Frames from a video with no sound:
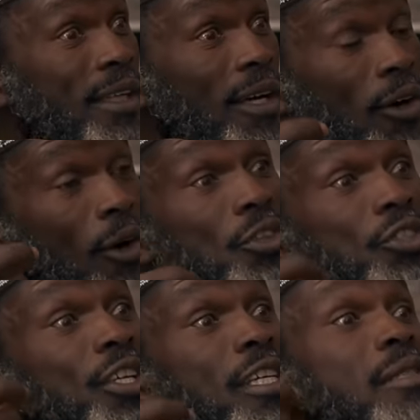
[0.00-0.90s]
Yes, sir.
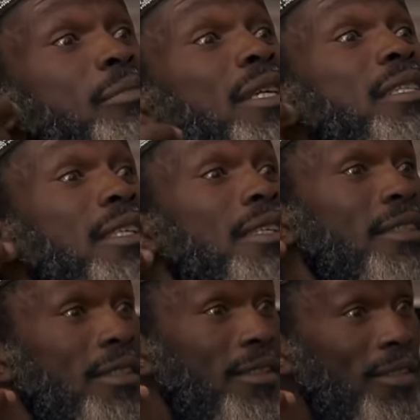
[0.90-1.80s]
Conscious person.
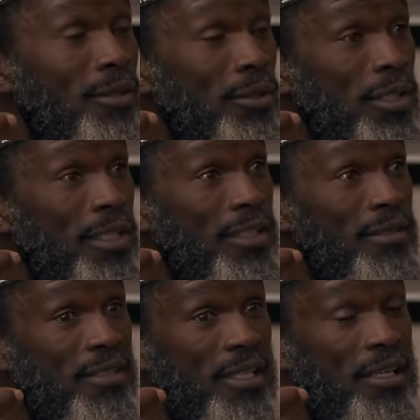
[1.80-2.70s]
Yes. Who
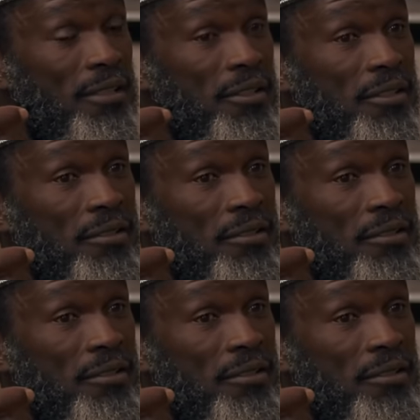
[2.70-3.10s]
can say,